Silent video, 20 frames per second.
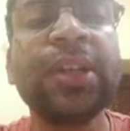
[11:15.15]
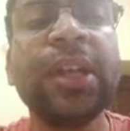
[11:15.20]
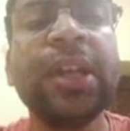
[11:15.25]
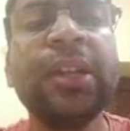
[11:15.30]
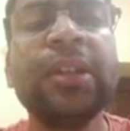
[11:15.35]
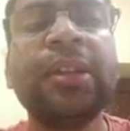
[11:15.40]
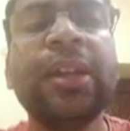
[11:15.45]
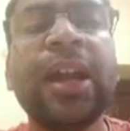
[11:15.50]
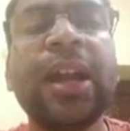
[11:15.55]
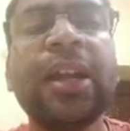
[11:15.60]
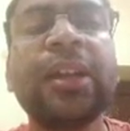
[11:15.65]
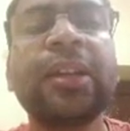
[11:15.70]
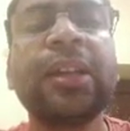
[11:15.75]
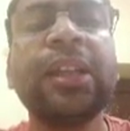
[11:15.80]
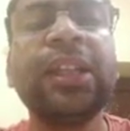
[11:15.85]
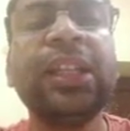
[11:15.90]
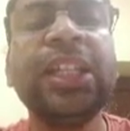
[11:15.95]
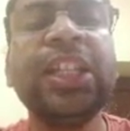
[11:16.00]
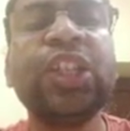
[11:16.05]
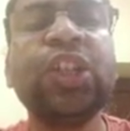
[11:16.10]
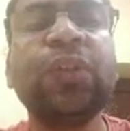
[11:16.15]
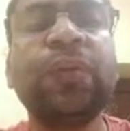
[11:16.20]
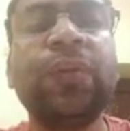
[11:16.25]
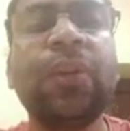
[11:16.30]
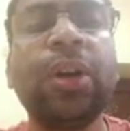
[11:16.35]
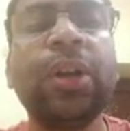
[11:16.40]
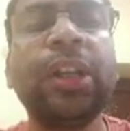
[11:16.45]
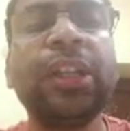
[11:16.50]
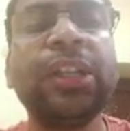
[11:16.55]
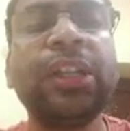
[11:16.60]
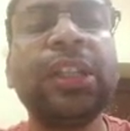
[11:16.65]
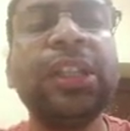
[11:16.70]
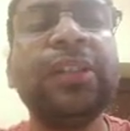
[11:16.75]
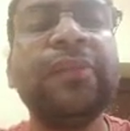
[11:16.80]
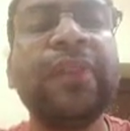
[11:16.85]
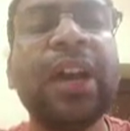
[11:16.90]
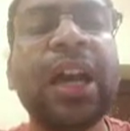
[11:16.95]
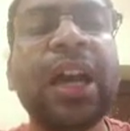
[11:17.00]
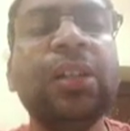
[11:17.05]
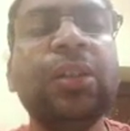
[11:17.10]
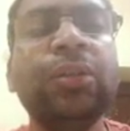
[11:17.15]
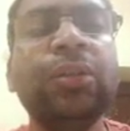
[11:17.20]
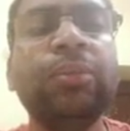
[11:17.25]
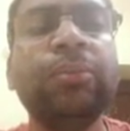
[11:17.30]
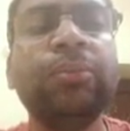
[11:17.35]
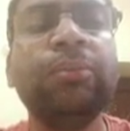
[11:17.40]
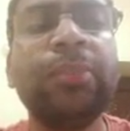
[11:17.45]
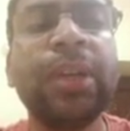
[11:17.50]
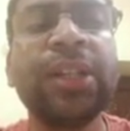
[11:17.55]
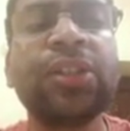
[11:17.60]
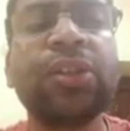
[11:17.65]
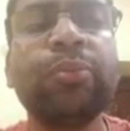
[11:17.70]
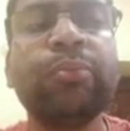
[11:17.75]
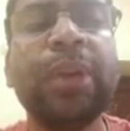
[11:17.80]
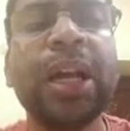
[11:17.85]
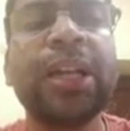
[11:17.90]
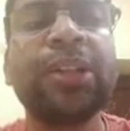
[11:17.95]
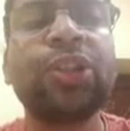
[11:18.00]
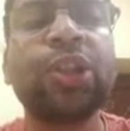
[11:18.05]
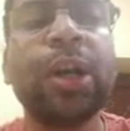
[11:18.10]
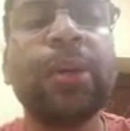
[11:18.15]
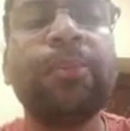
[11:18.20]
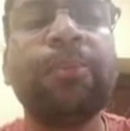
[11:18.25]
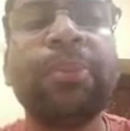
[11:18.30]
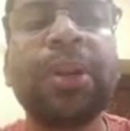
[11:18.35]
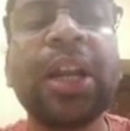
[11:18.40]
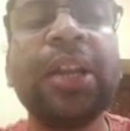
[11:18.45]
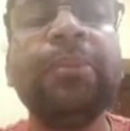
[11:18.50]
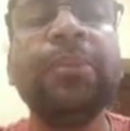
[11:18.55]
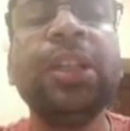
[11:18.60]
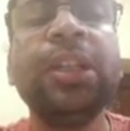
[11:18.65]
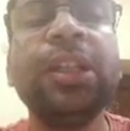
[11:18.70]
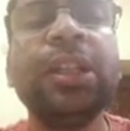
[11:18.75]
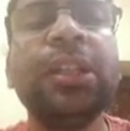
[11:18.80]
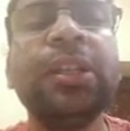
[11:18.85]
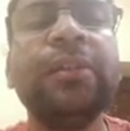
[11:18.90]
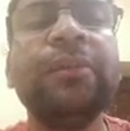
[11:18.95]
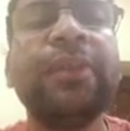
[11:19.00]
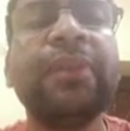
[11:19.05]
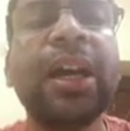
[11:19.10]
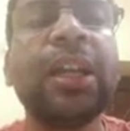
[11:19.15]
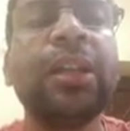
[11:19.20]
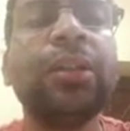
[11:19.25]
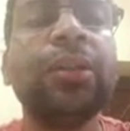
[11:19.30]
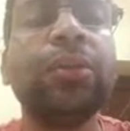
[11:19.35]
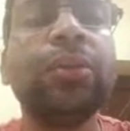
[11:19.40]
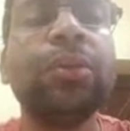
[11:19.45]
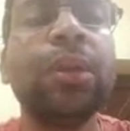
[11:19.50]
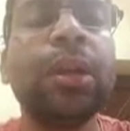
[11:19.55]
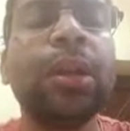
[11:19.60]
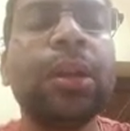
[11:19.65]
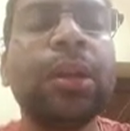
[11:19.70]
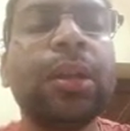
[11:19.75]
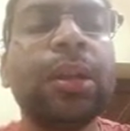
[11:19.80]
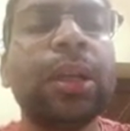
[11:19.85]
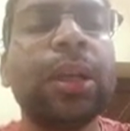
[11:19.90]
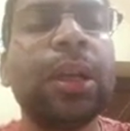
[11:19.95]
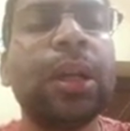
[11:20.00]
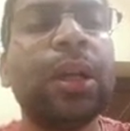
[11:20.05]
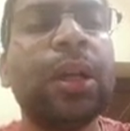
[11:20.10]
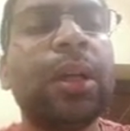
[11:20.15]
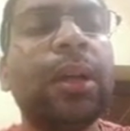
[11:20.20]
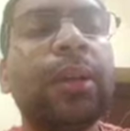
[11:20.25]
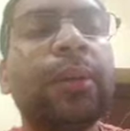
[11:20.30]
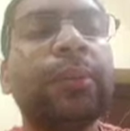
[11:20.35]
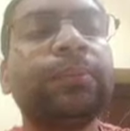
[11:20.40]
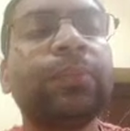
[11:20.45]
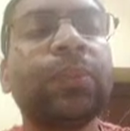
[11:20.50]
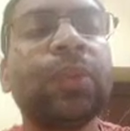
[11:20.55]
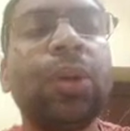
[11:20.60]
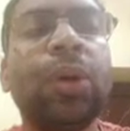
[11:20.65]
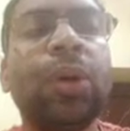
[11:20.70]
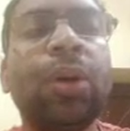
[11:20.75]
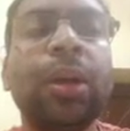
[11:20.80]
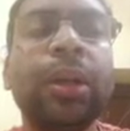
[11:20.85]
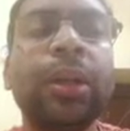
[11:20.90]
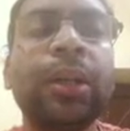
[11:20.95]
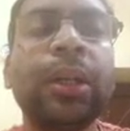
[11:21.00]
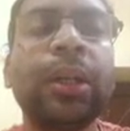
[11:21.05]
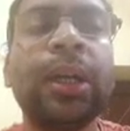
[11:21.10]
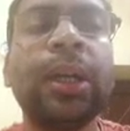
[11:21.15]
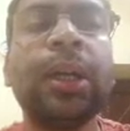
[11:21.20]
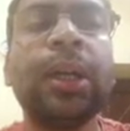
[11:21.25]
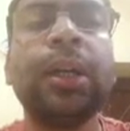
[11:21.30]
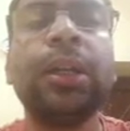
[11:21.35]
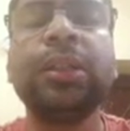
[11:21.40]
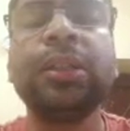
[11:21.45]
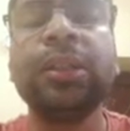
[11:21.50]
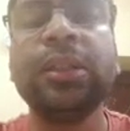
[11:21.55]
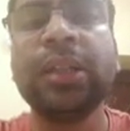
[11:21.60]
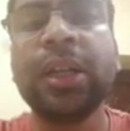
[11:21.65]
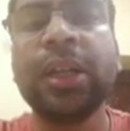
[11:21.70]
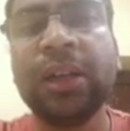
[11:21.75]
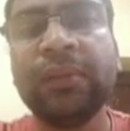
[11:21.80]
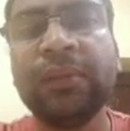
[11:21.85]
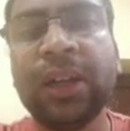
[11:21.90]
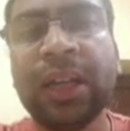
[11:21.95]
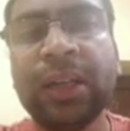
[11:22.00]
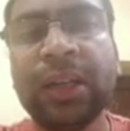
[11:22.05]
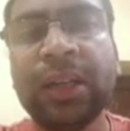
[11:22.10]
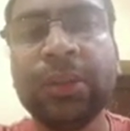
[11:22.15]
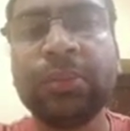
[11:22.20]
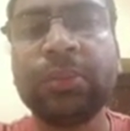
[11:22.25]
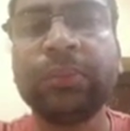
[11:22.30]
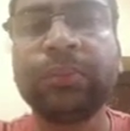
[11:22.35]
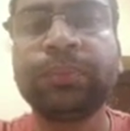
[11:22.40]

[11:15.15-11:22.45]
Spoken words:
that each foreign key value must match a primary key value or a null value.